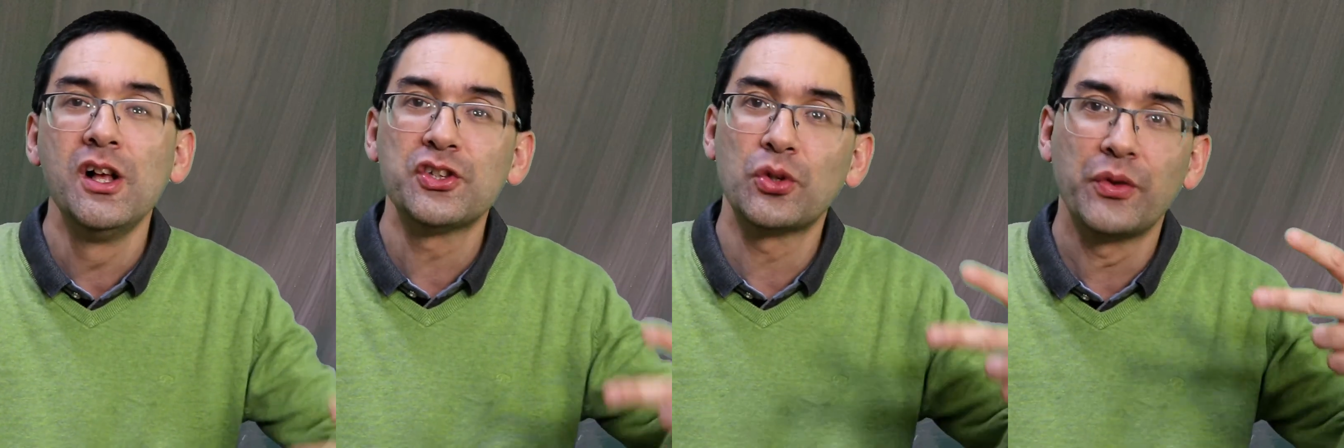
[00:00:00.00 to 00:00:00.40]

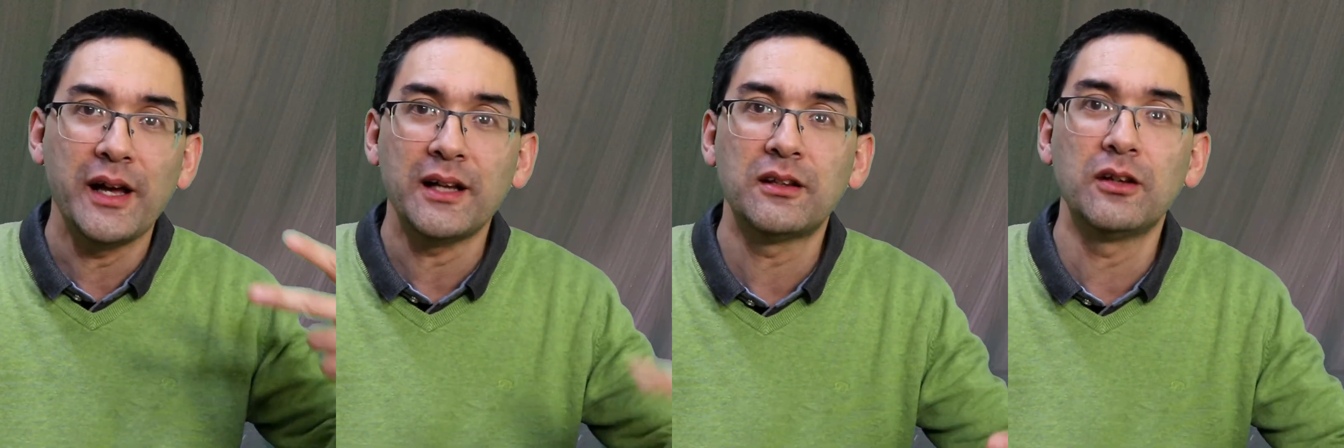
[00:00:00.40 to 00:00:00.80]
so
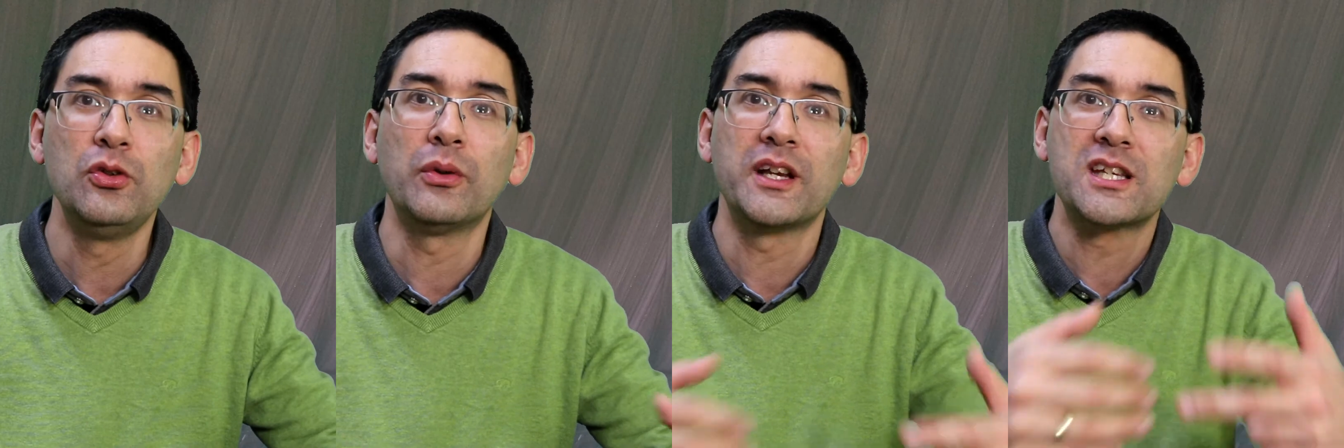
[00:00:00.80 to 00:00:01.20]
that
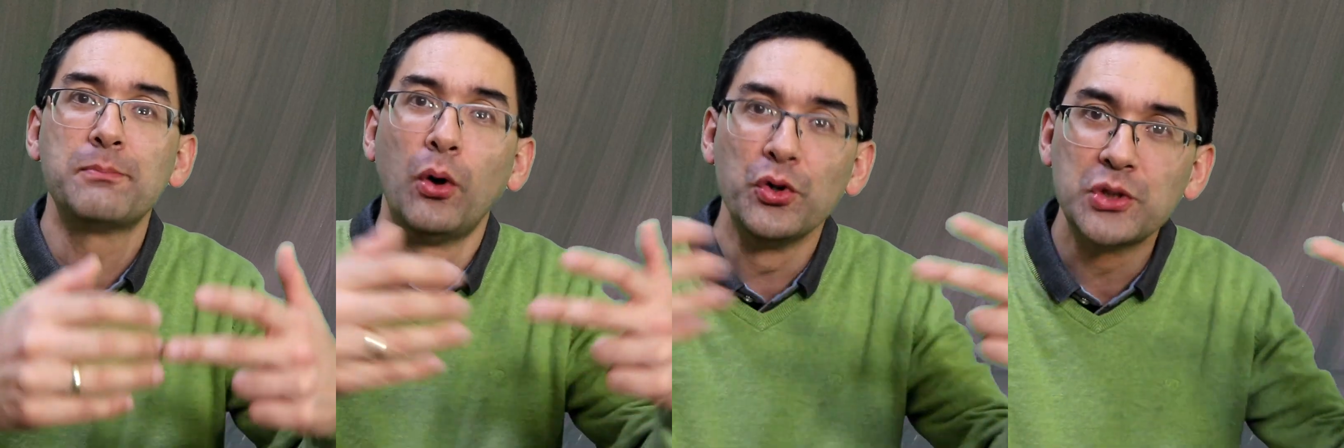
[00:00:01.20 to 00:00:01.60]
you are
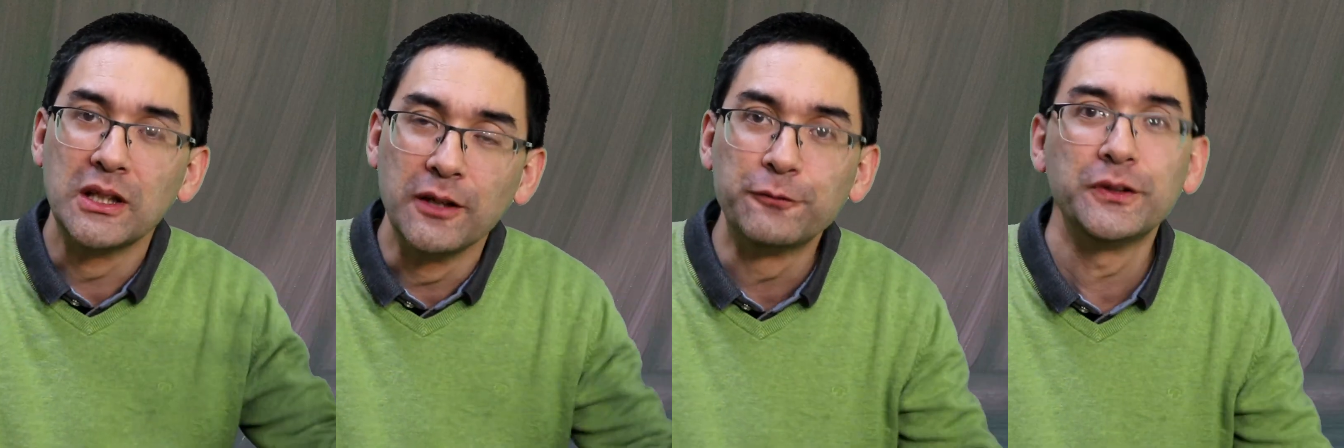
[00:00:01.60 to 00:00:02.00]
exposed to
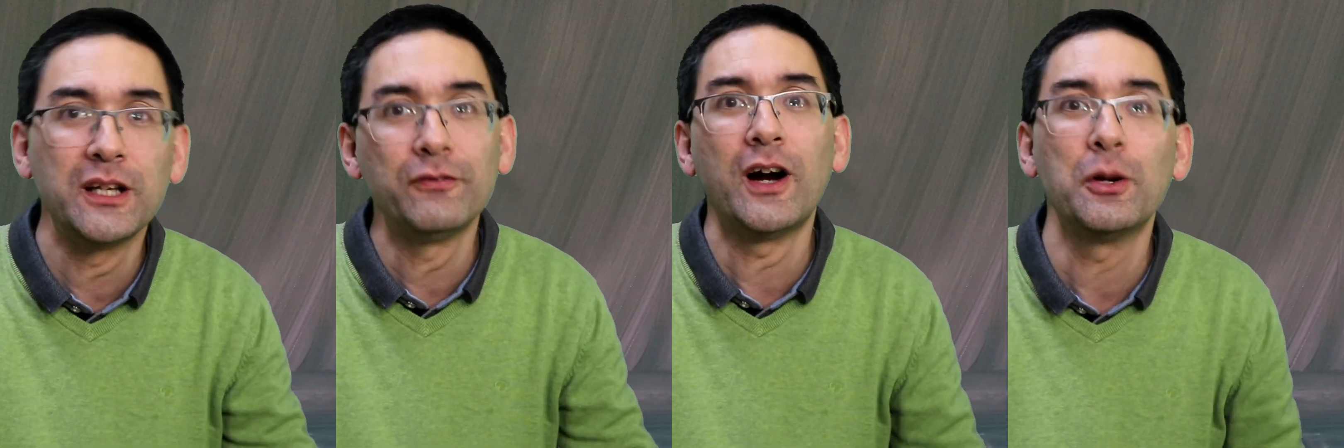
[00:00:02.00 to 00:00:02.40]

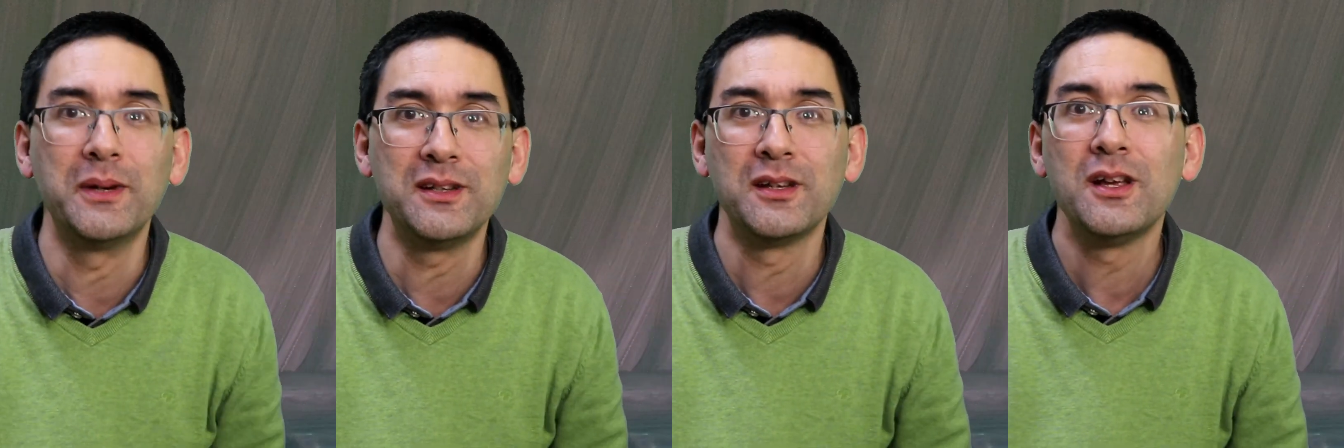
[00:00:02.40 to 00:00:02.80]
different
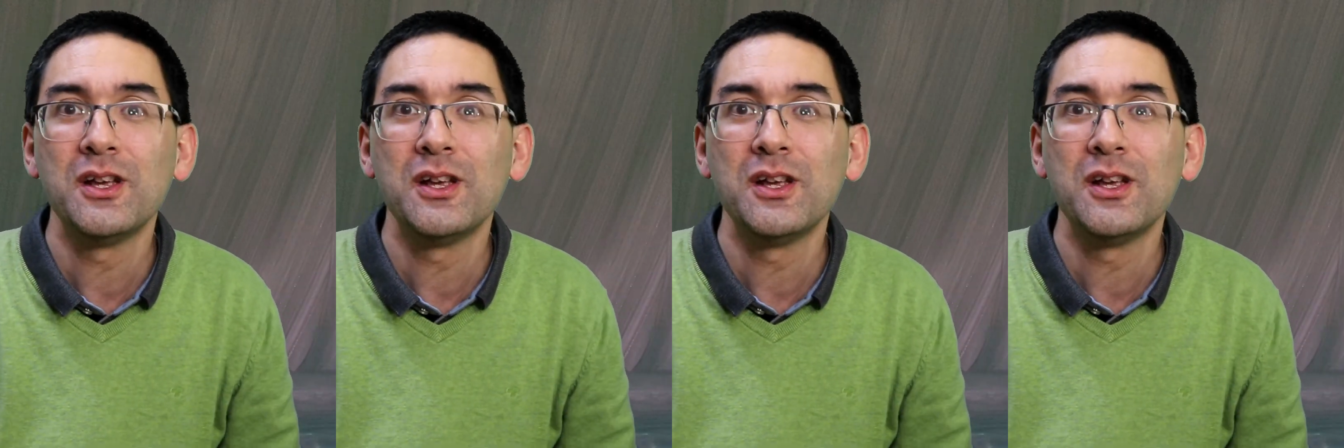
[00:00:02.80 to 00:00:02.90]
environment,